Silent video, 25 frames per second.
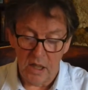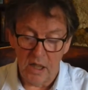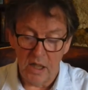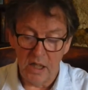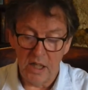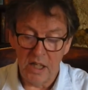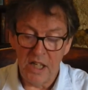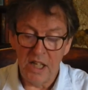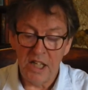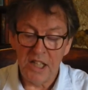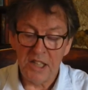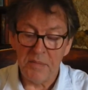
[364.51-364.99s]

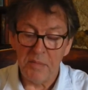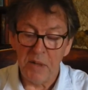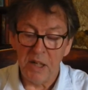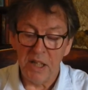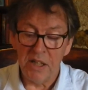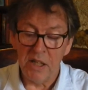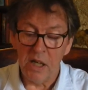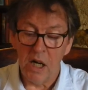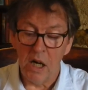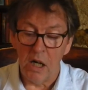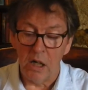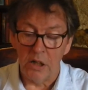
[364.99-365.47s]
Here's my
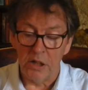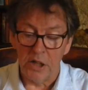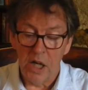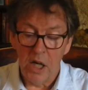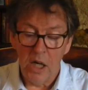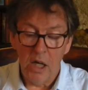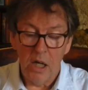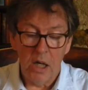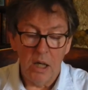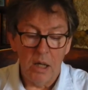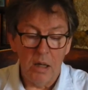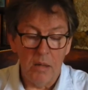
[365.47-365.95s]
card.
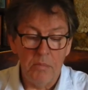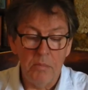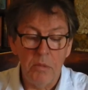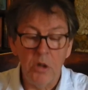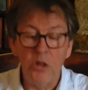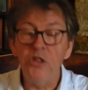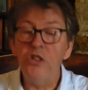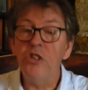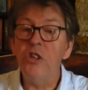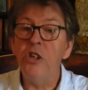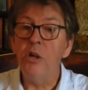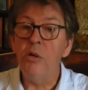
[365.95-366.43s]

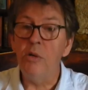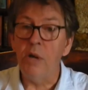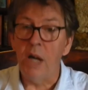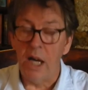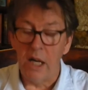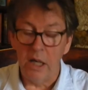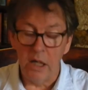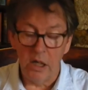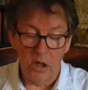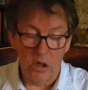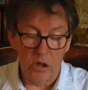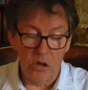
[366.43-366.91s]
Montague
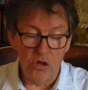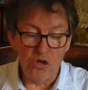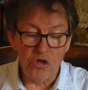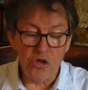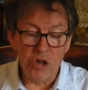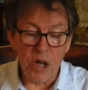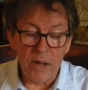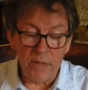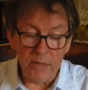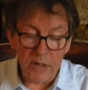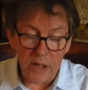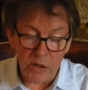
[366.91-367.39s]
Egg,
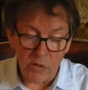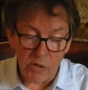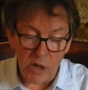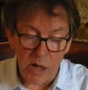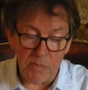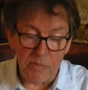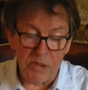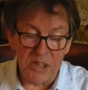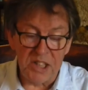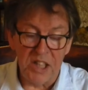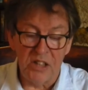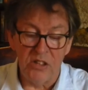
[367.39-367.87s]
travelling
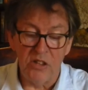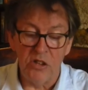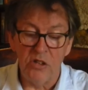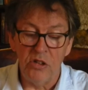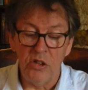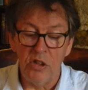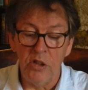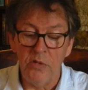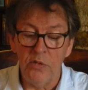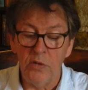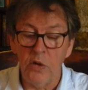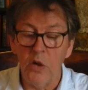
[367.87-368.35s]

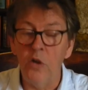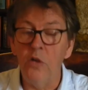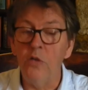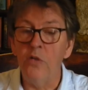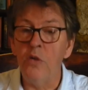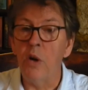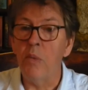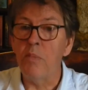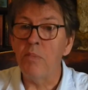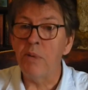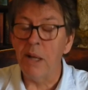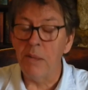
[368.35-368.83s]
representative of
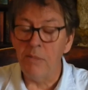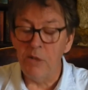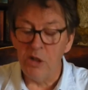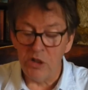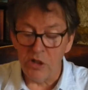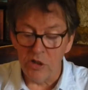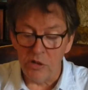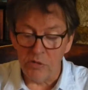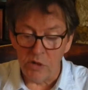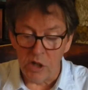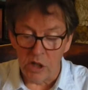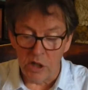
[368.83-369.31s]
Plummet
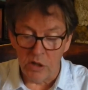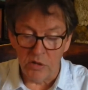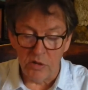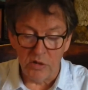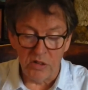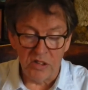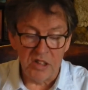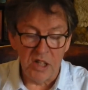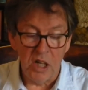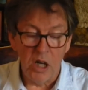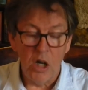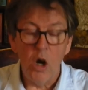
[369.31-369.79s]
and
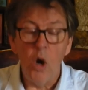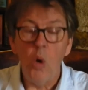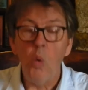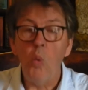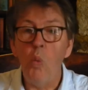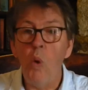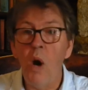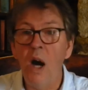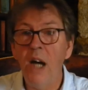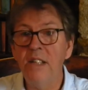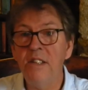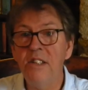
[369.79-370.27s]
Rose,
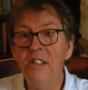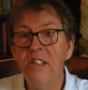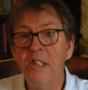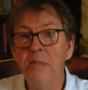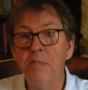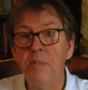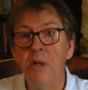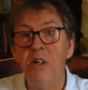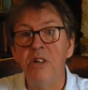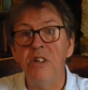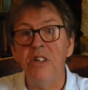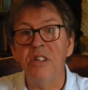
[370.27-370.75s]
Wine and
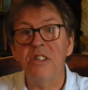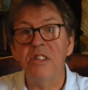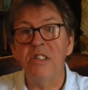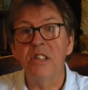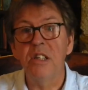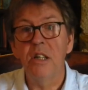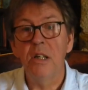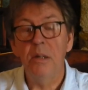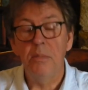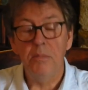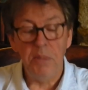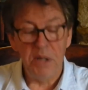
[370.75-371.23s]
Spirits,
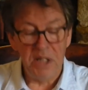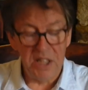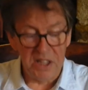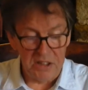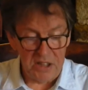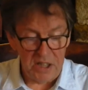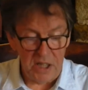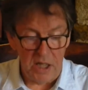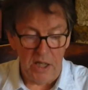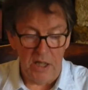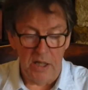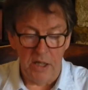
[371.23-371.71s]

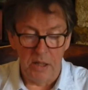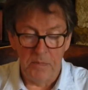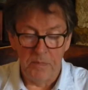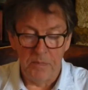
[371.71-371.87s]
Piccadilly.